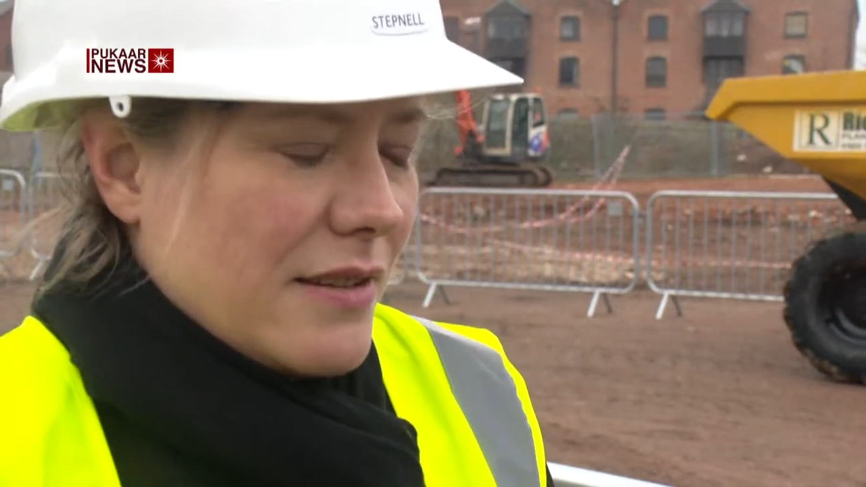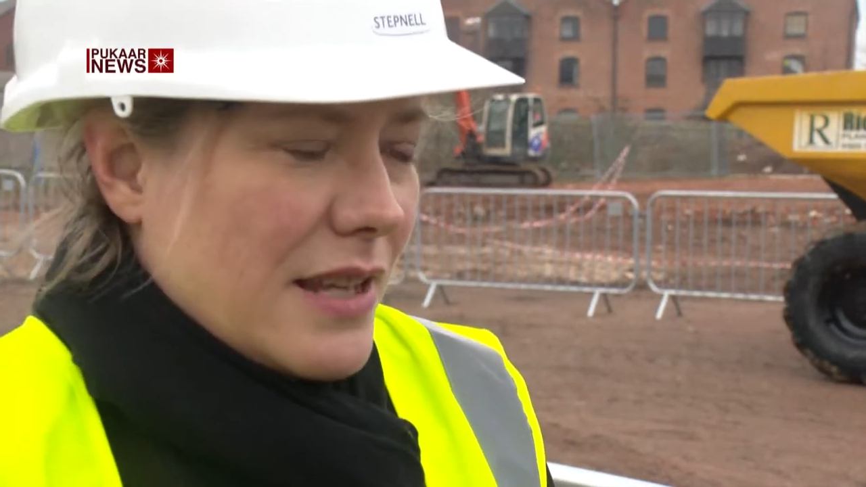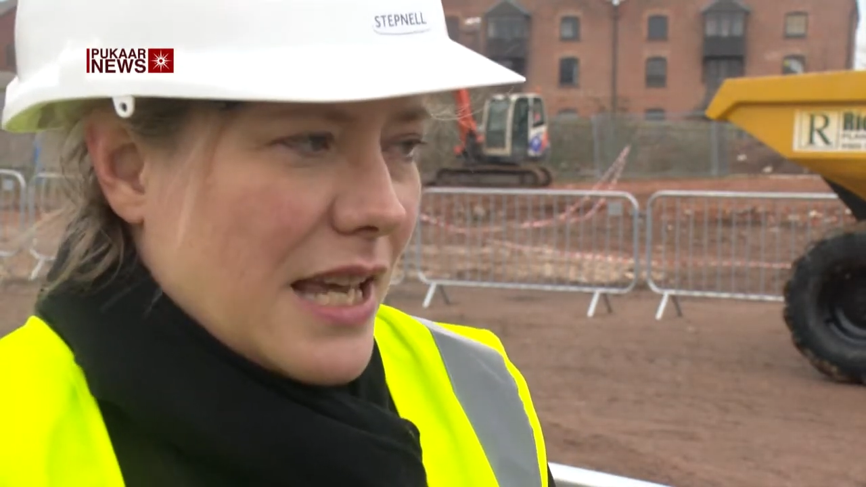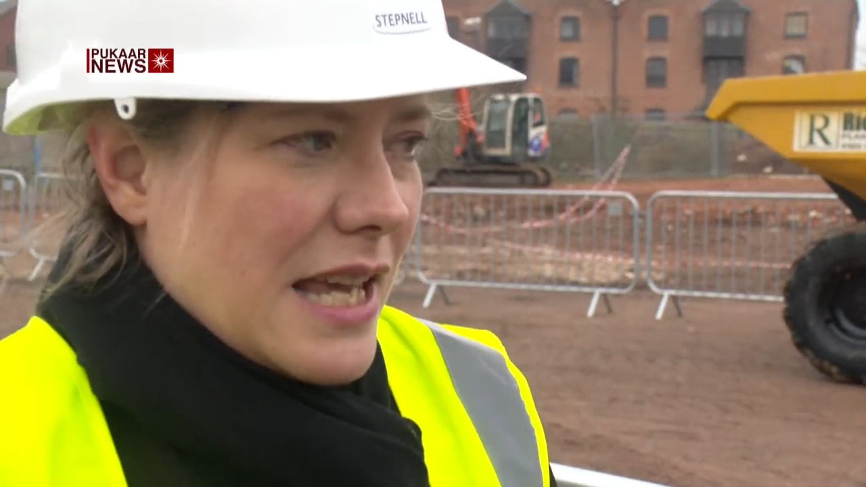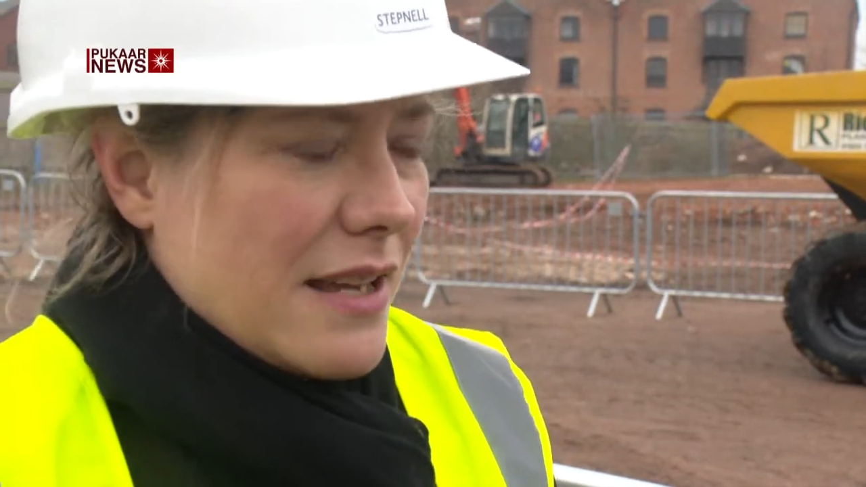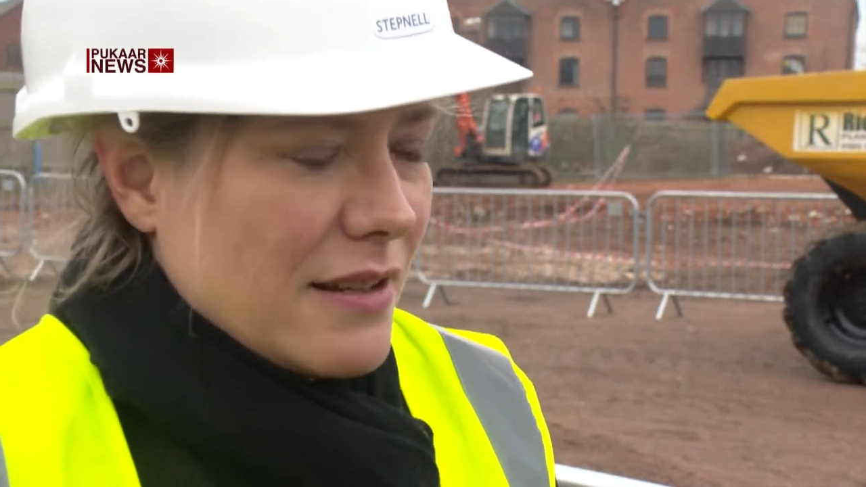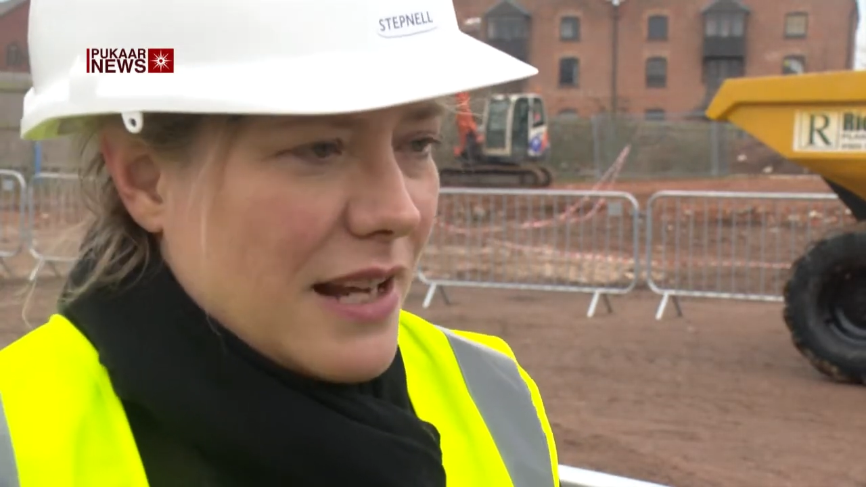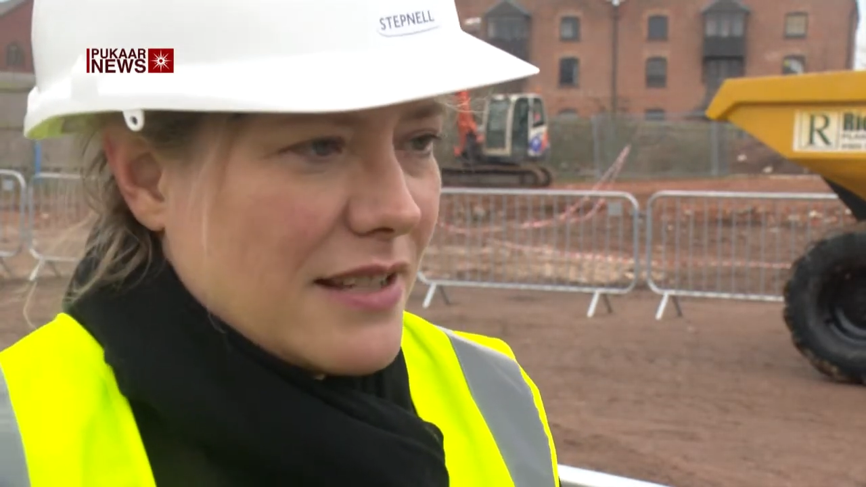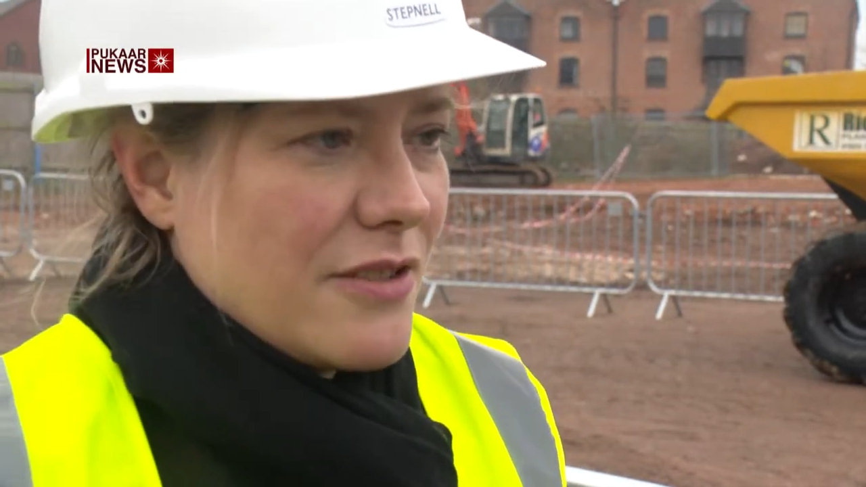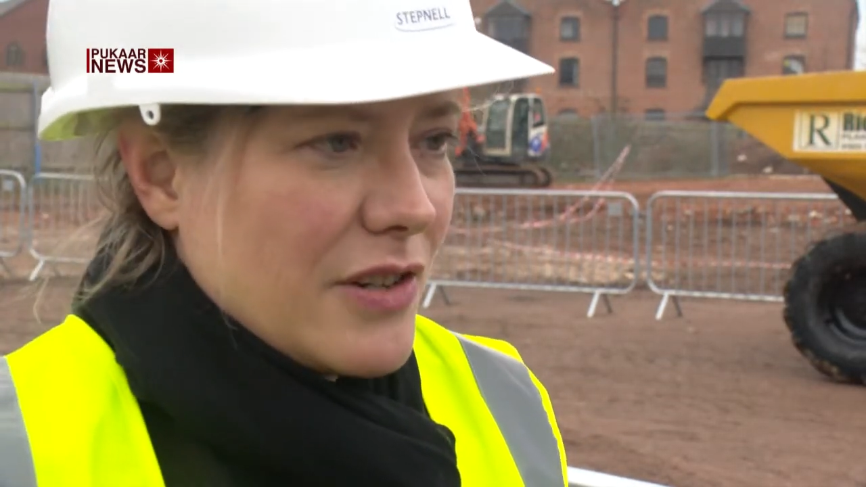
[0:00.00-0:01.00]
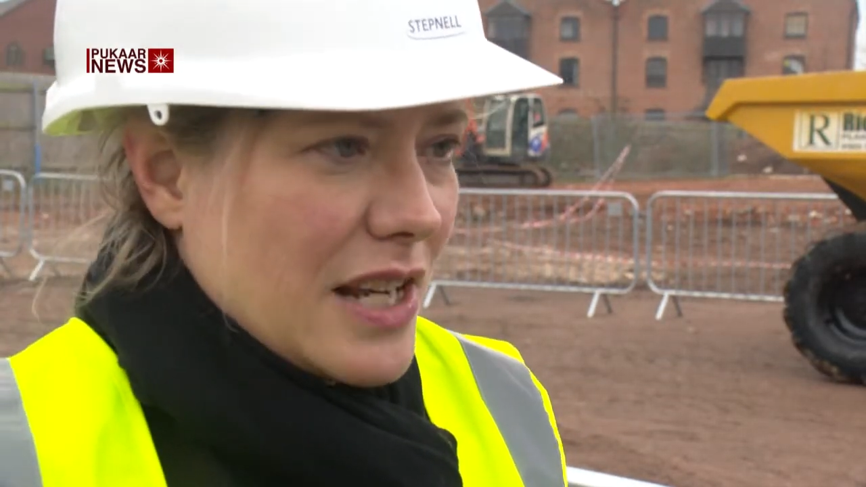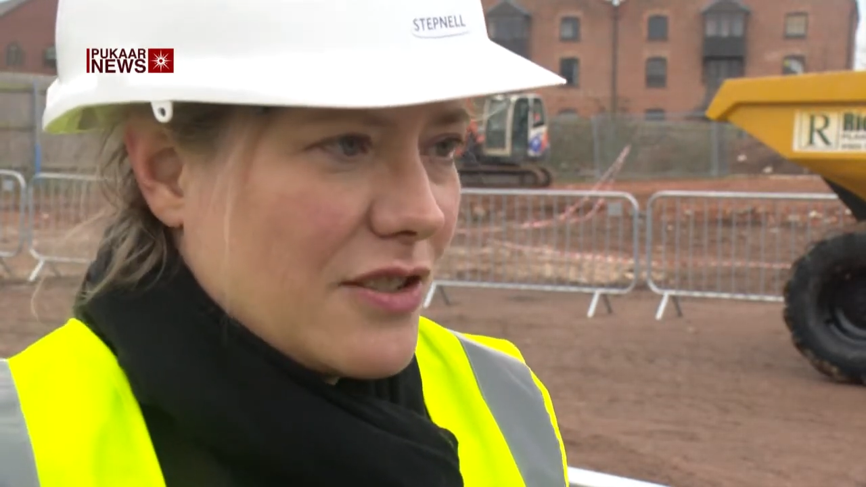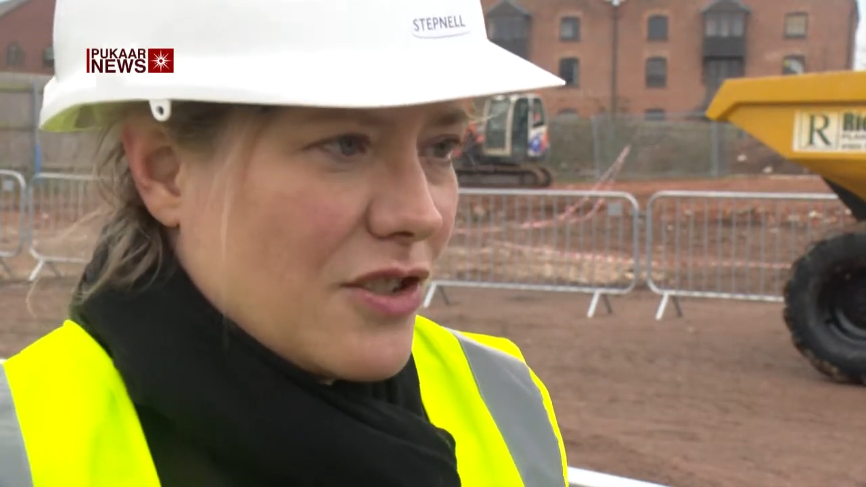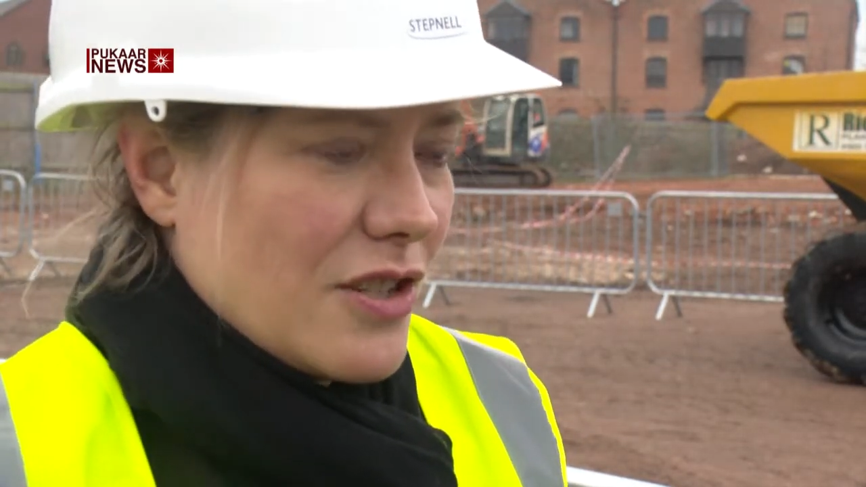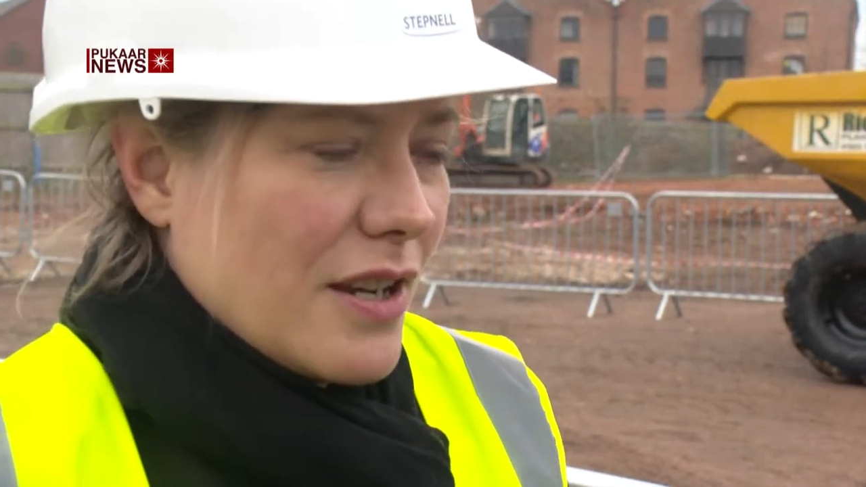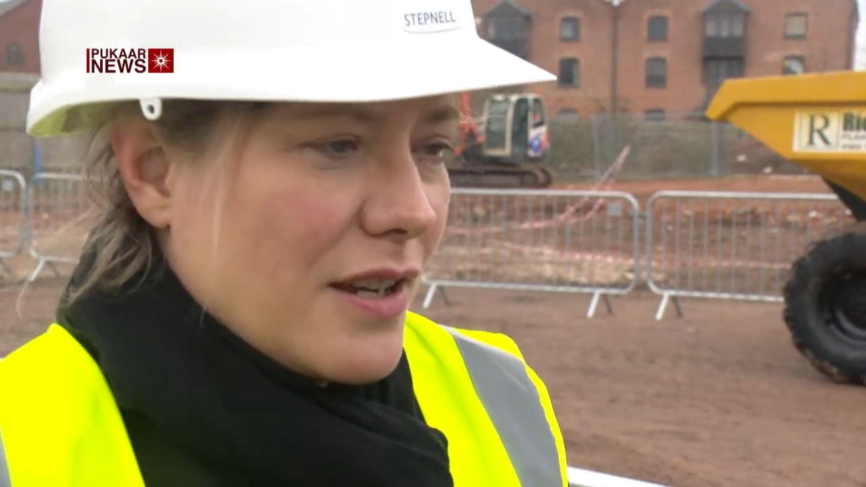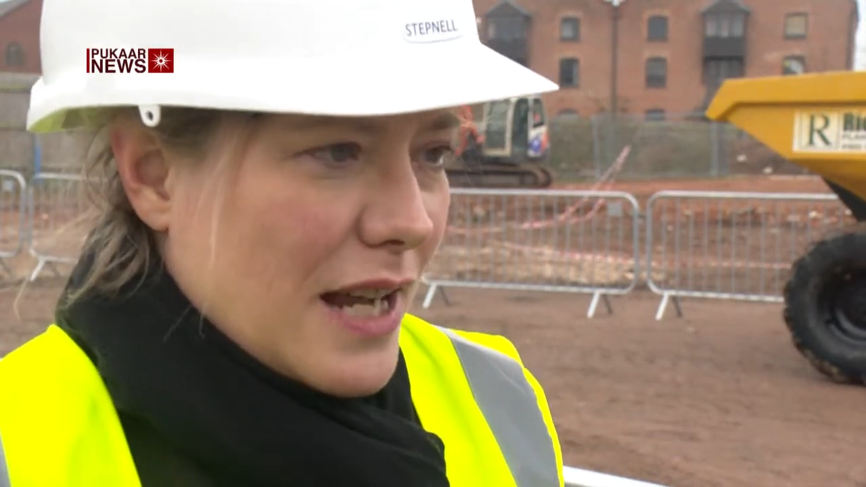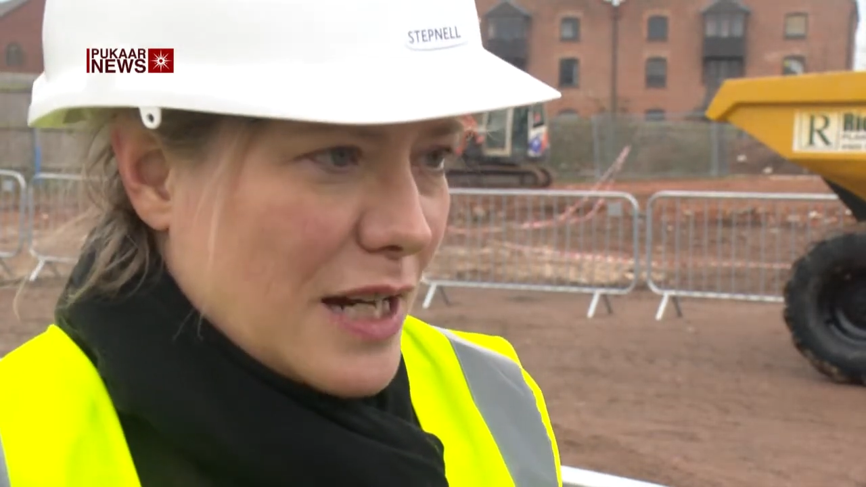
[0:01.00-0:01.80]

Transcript: the Leicester and Leicestershire